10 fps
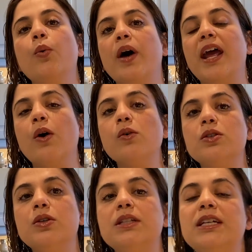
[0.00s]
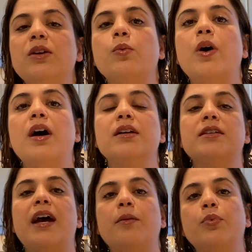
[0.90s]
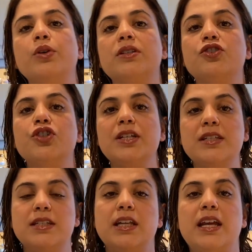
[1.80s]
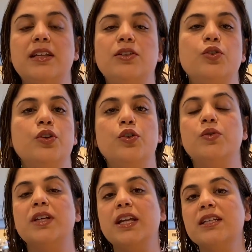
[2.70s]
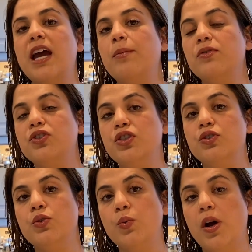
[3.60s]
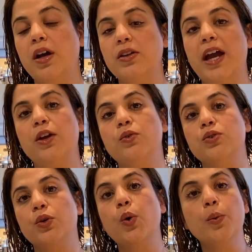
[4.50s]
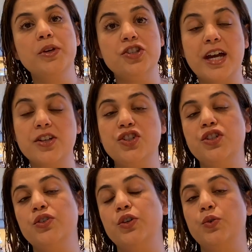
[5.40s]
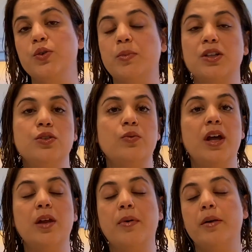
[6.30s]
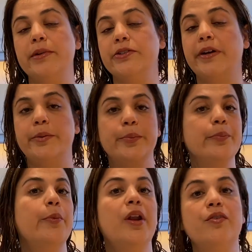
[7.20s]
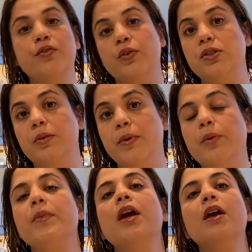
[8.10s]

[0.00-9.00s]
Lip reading: What I also did was I put cheese in it. You can use any type of cheese you want. I used a Colby Jack cheese. You can use mozzarella, parmesan, whatever floats your boat.